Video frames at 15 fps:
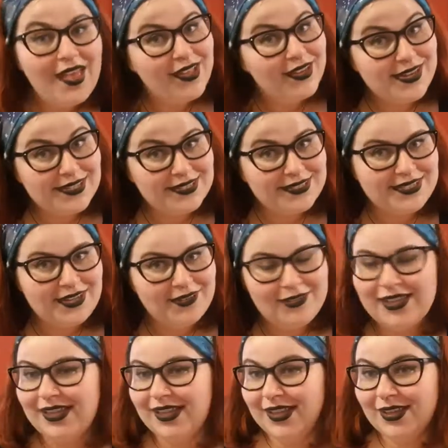
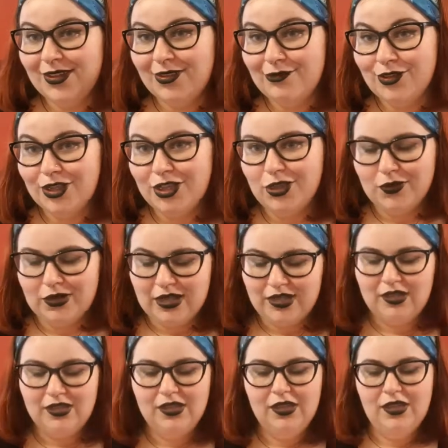necessarily for
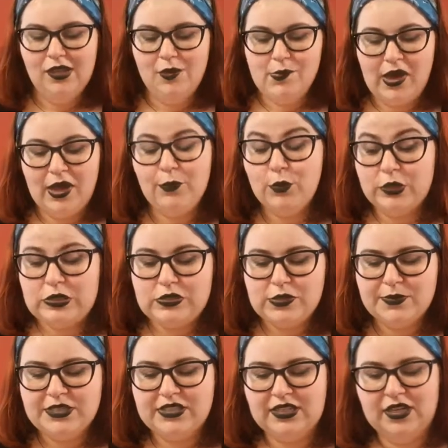uni, but I will use him
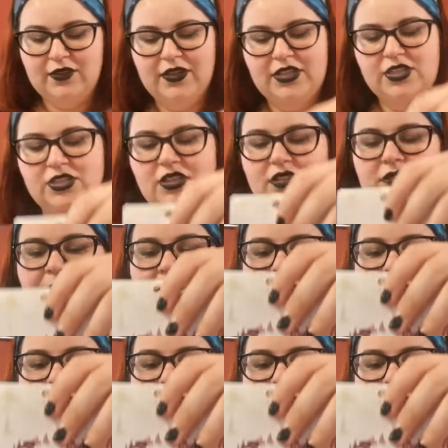as a decoration.